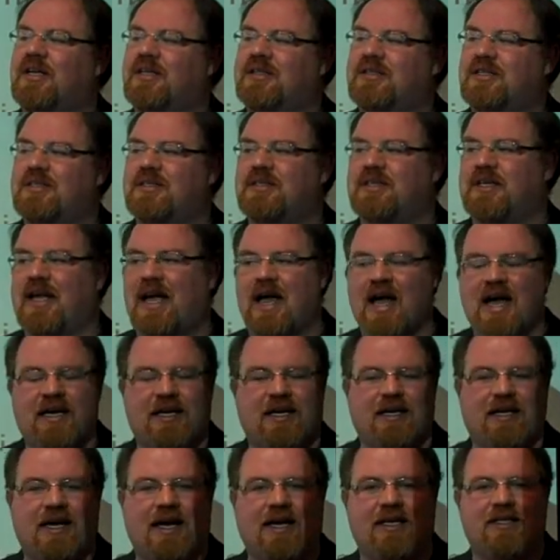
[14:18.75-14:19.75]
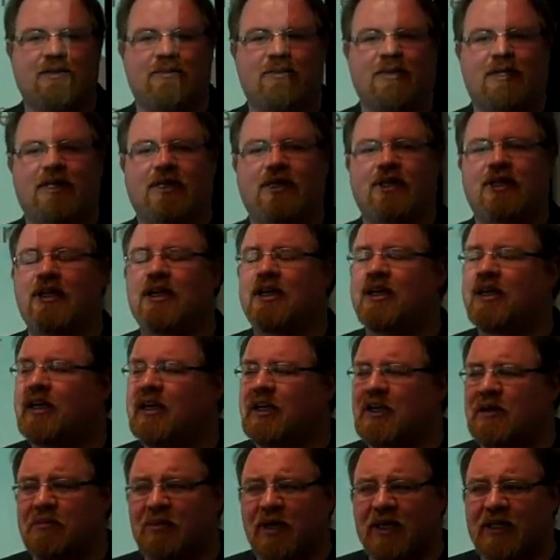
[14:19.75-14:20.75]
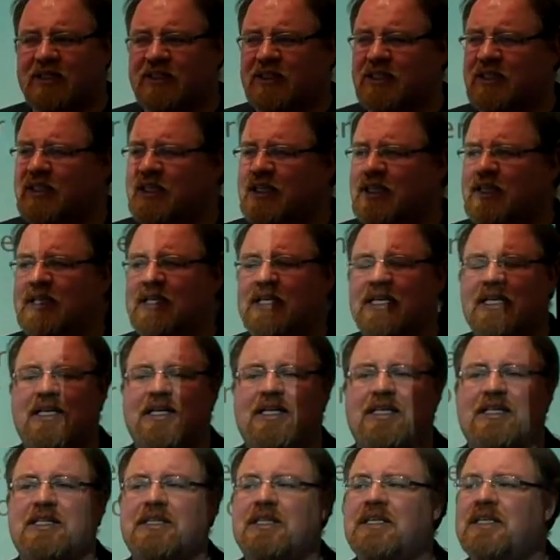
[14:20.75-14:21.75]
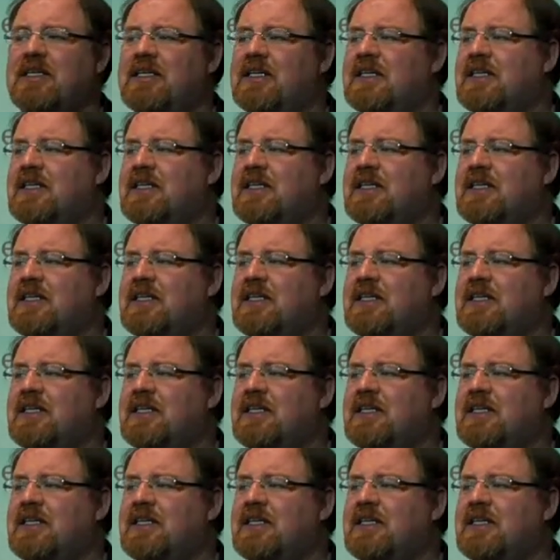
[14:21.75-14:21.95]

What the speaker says: There's the Khan Academy, MIT Online.